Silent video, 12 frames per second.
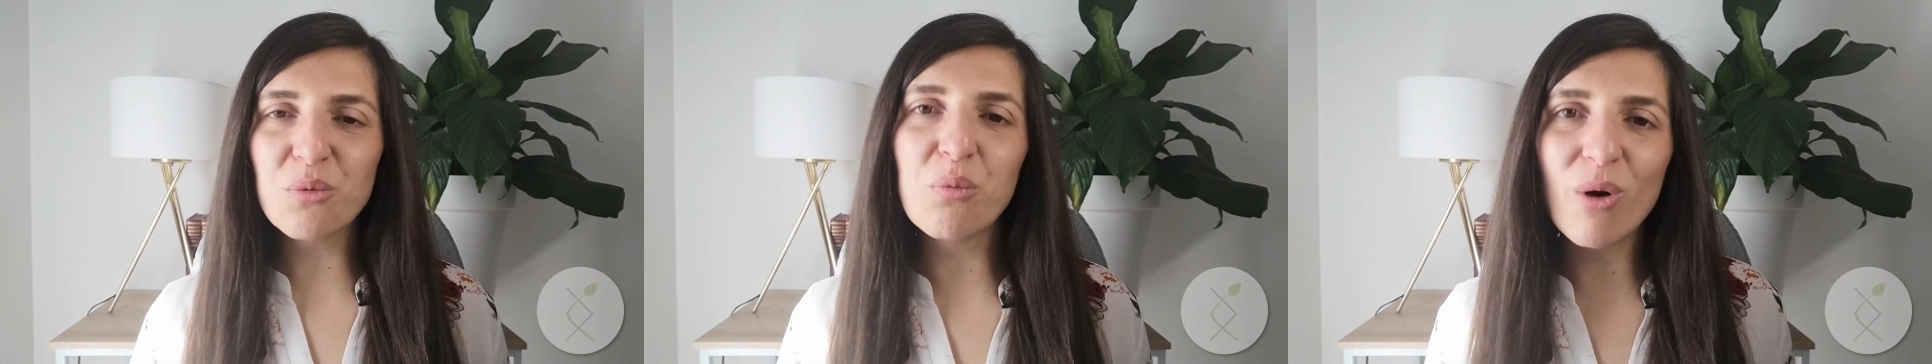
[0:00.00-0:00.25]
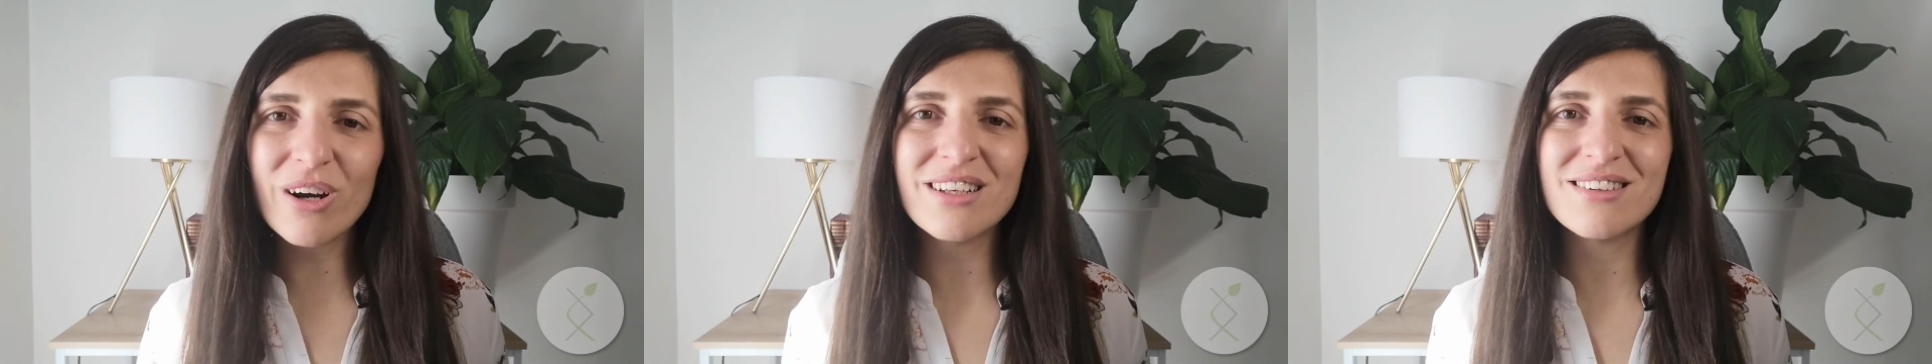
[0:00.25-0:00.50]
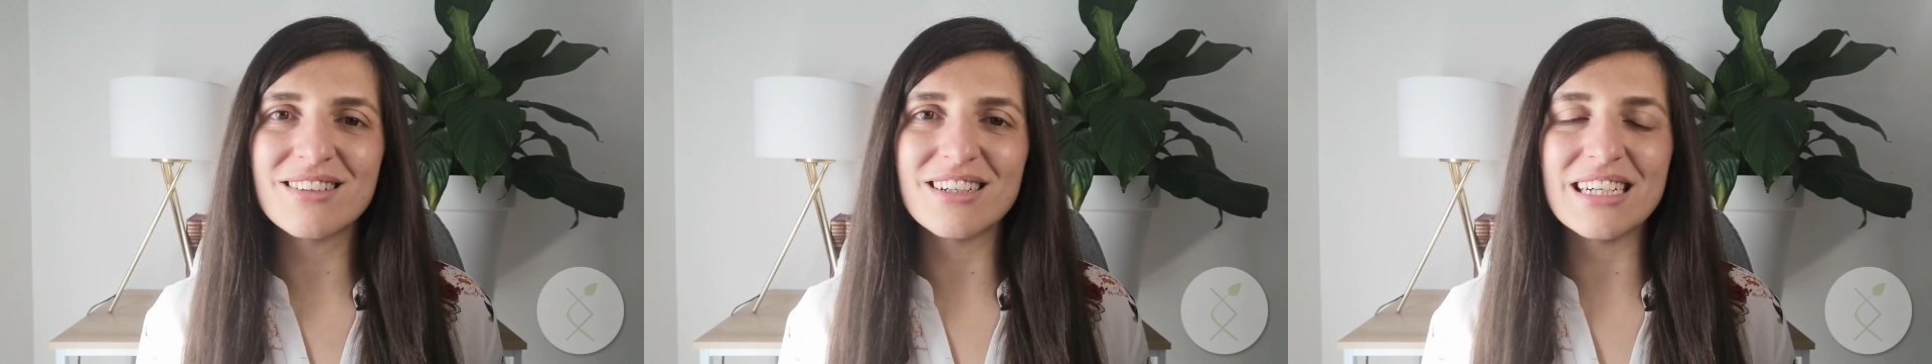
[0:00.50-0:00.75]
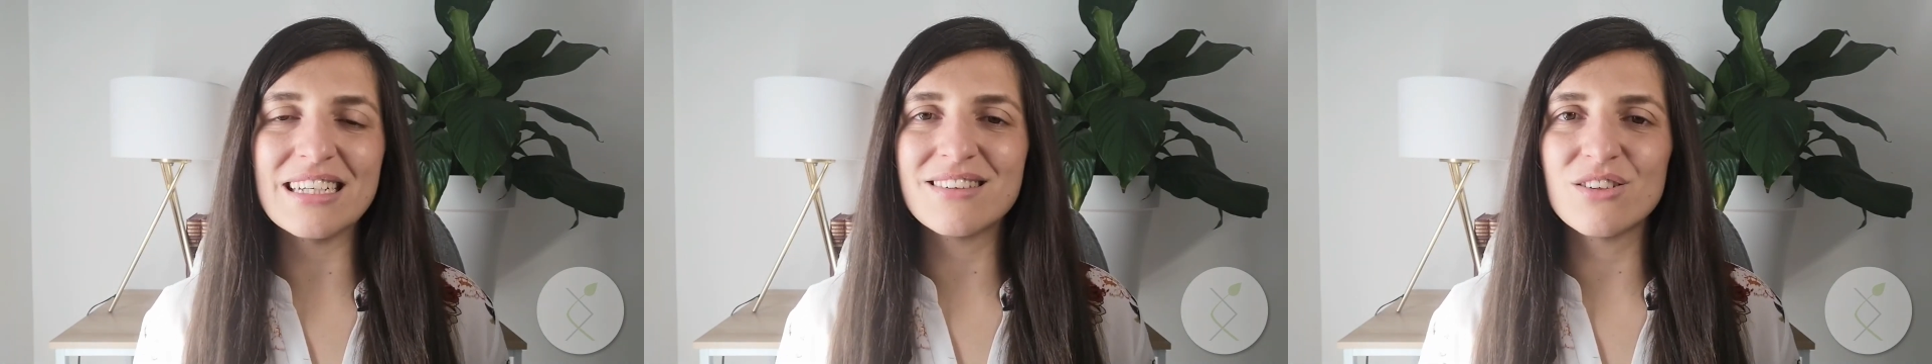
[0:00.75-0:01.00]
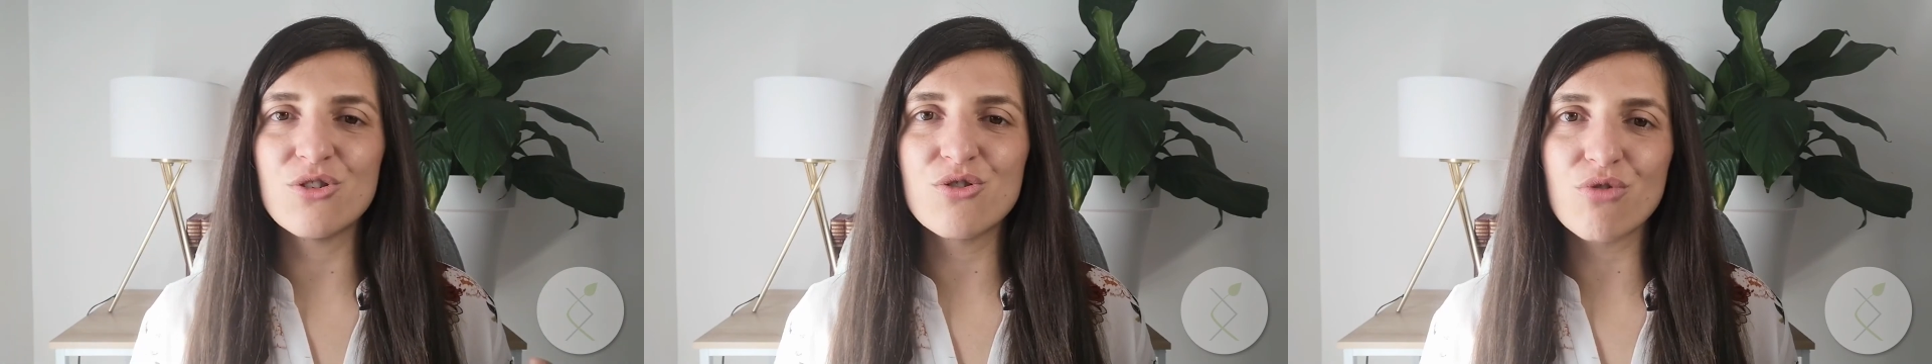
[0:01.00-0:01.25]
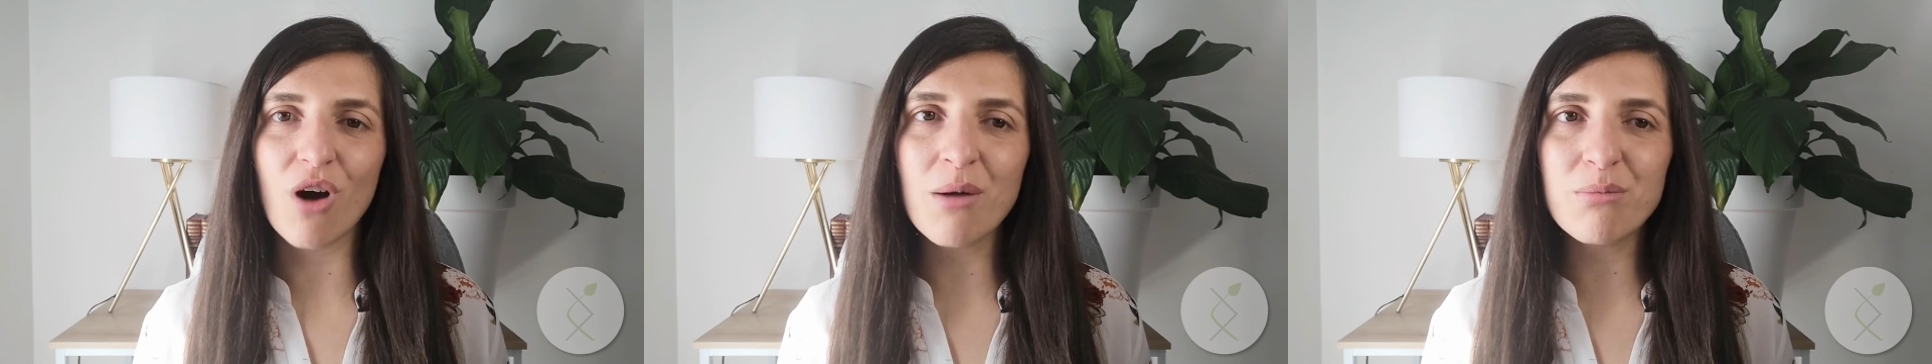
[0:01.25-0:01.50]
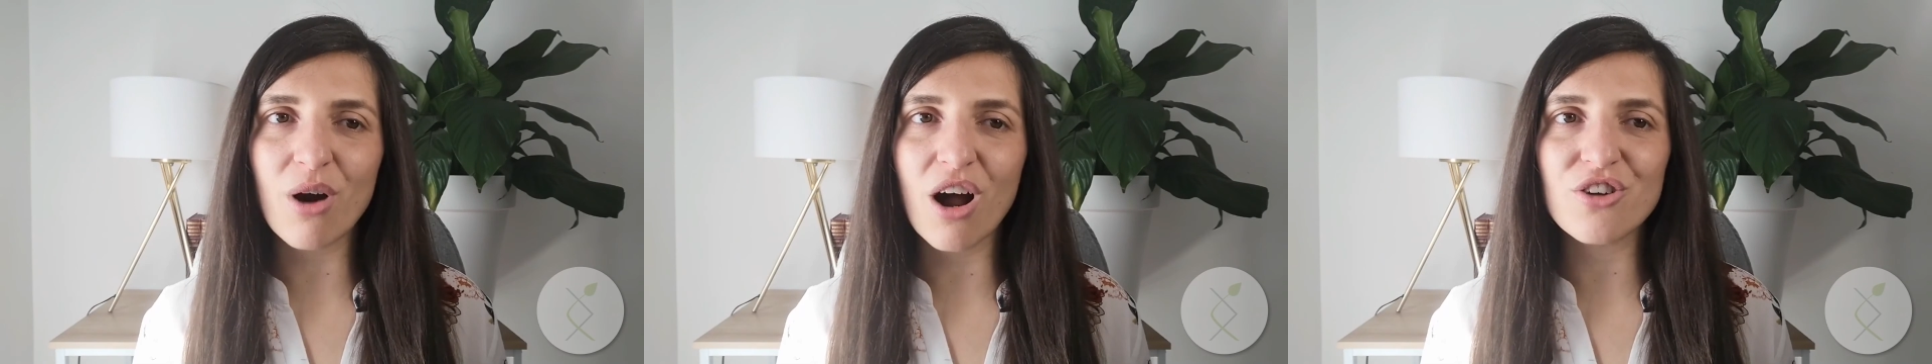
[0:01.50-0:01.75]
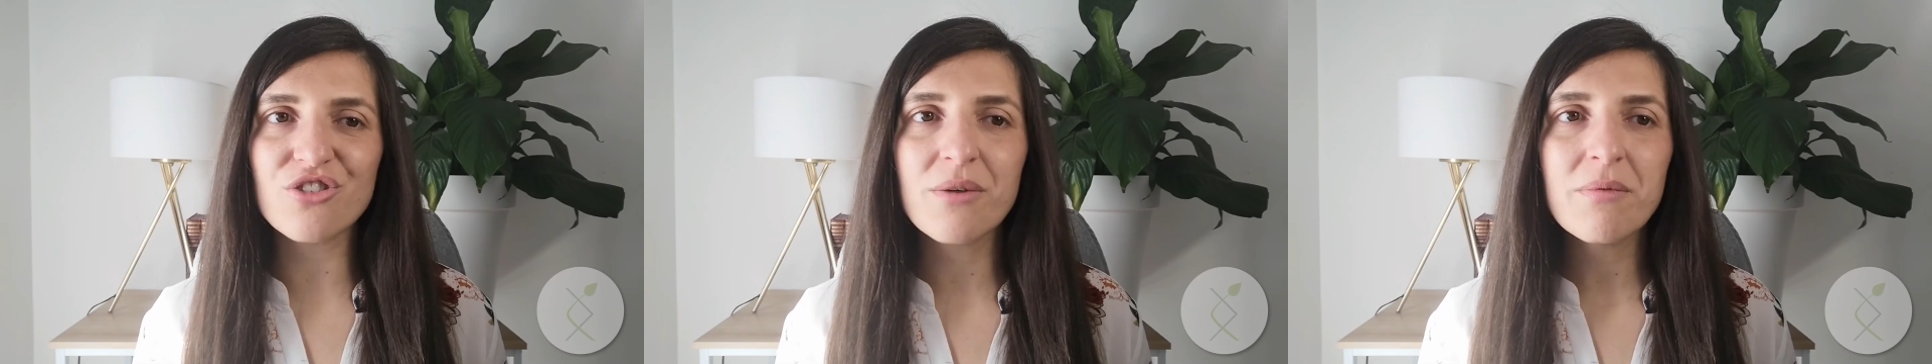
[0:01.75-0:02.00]
what is it? it's a dry
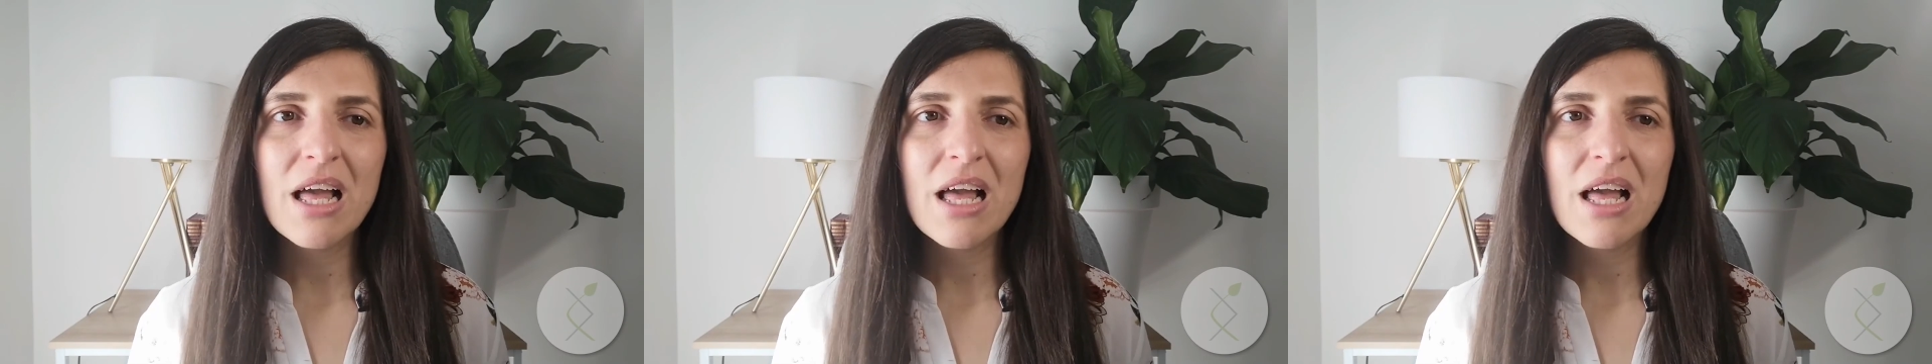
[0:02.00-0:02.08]
brush.